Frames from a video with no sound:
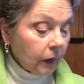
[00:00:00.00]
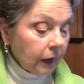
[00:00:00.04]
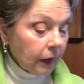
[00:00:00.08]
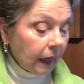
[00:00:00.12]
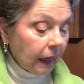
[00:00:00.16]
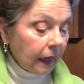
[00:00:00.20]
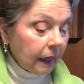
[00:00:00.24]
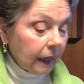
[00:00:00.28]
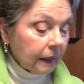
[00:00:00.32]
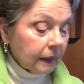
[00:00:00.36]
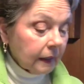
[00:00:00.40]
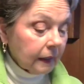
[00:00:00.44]

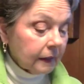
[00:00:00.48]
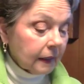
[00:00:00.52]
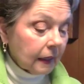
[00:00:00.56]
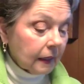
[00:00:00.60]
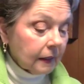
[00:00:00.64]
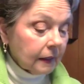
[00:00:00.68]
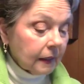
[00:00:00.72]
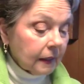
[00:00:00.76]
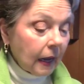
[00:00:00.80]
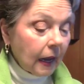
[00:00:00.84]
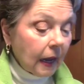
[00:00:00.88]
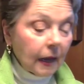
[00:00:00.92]
okay.
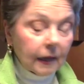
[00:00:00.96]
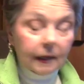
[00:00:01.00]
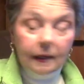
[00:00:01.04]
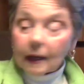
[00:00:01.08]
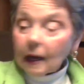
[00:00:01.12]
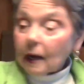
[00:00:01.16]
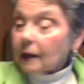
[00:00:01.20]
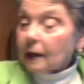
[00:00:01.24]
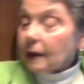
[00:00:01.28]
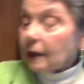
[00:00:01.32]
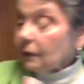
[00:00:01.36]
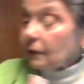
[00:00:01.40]
Yeah,
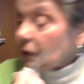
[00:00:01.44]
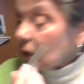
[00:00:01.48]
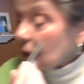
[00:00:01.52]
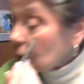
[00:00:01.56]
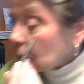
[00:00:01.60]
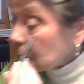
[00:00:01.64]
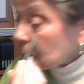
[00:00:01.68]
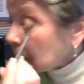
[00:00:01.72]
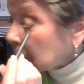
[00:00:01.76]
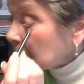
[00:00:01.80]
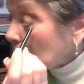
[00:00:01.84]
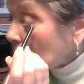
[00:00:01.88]
yeah, give a
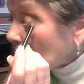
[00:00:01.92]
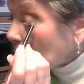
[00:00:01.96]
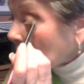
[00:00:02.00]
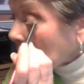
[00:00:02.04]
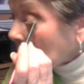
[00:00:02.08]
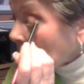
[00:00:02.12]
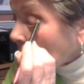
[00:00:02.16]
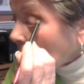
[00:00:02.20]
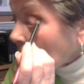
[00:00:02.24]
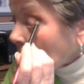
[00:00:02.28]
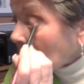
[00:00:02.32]
little bit more